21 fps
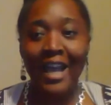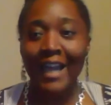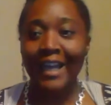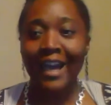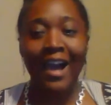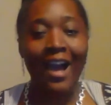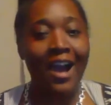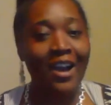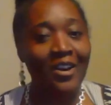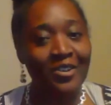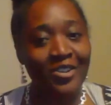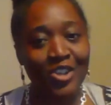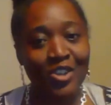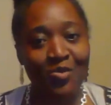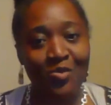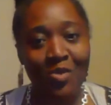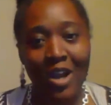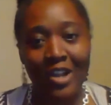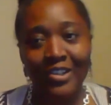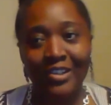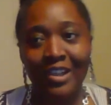Like, how could
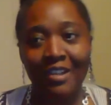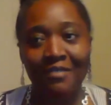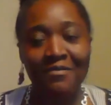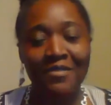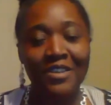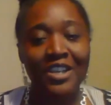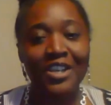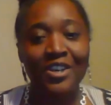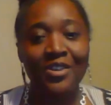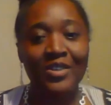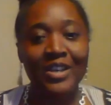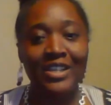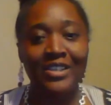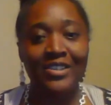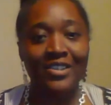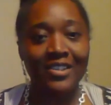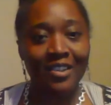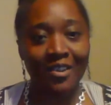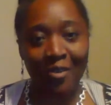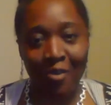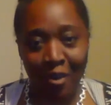you watch that video and
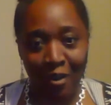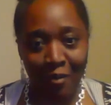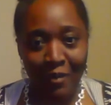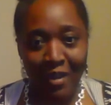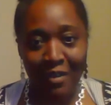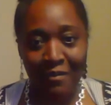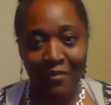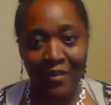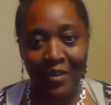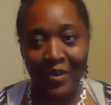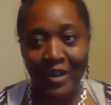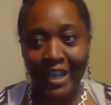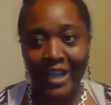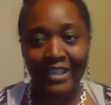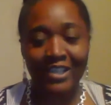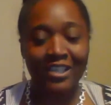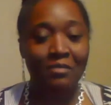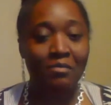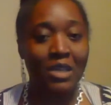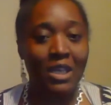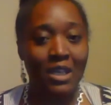still call my phone
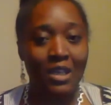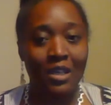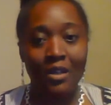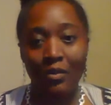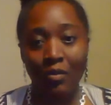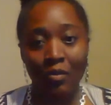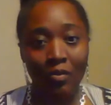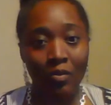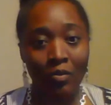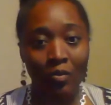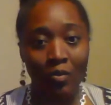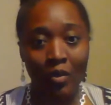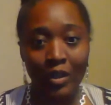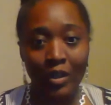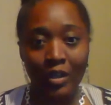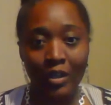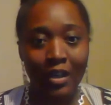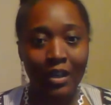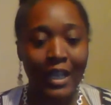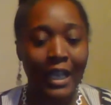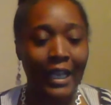asking me
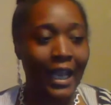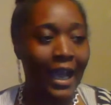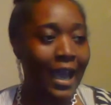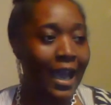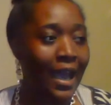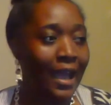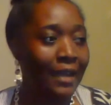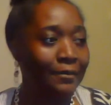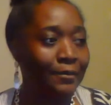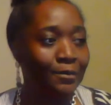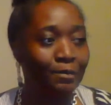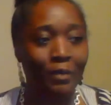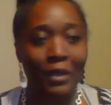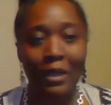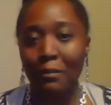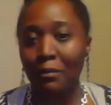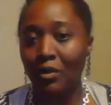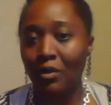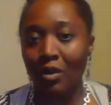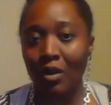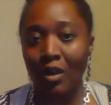what? Like, I have
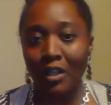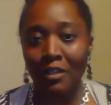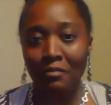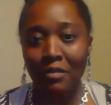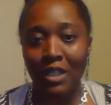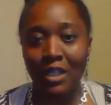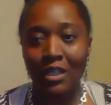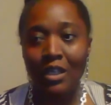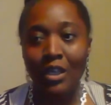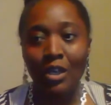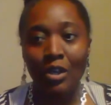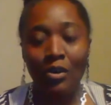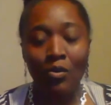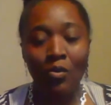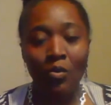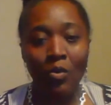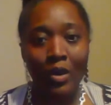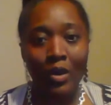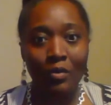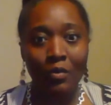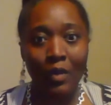people calling me,
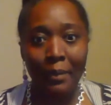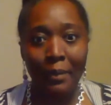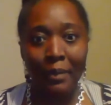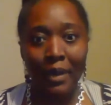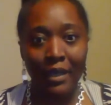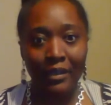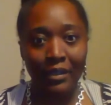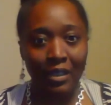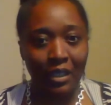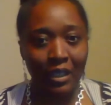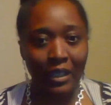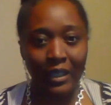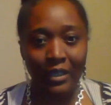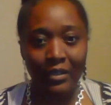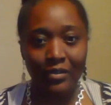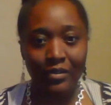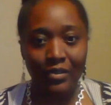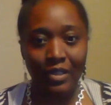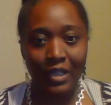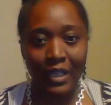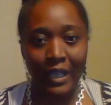where do I buy the
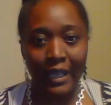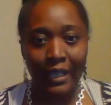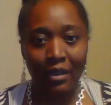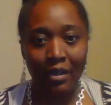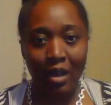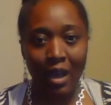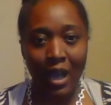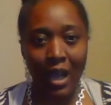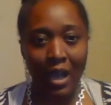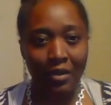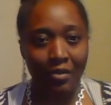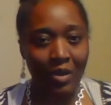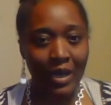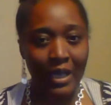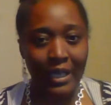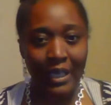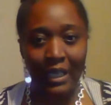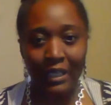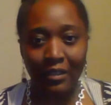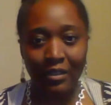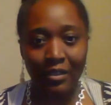cleanse? Like, how do
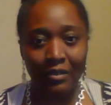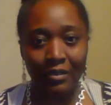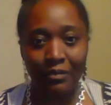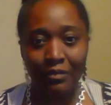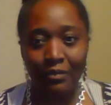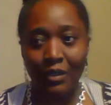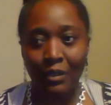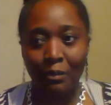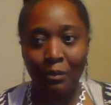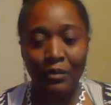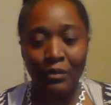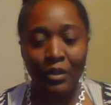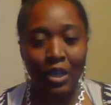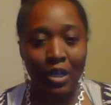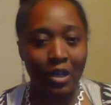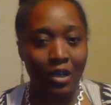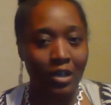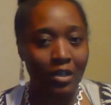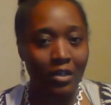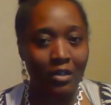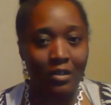I get the, the, the
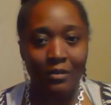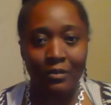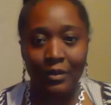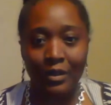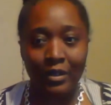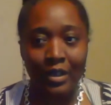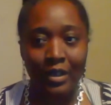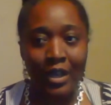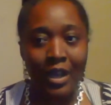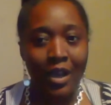herb?